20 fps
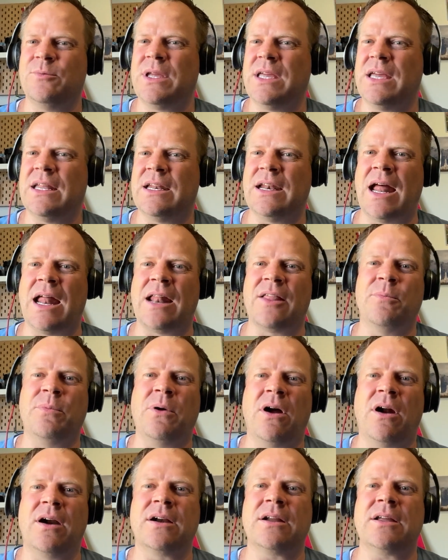hit it out of the
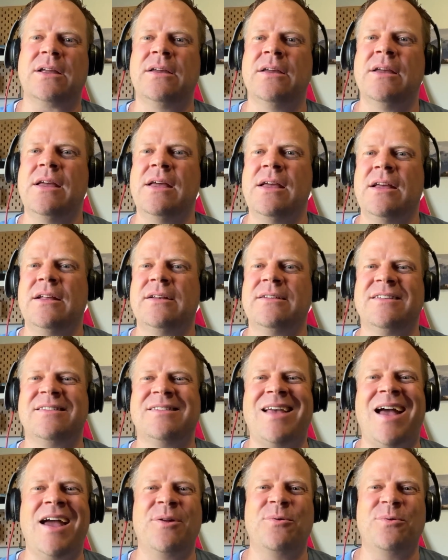park.
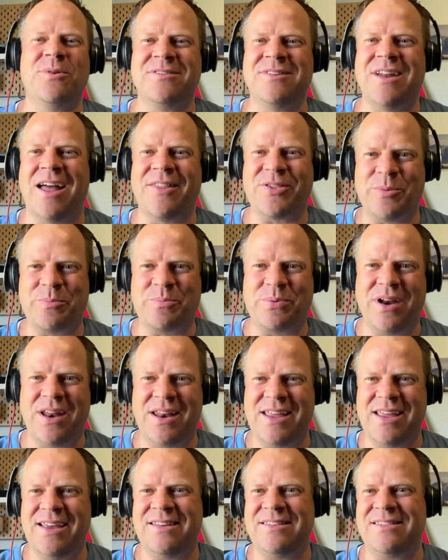Design was not the
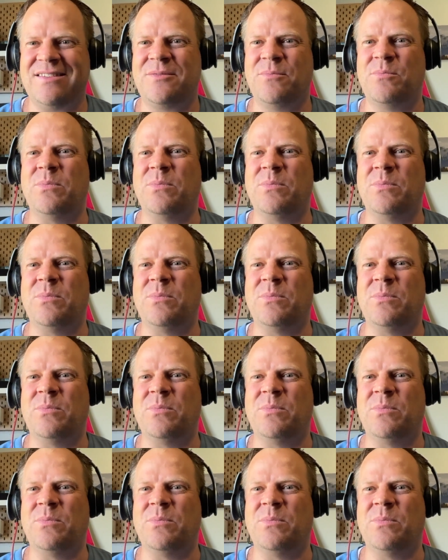prettiest,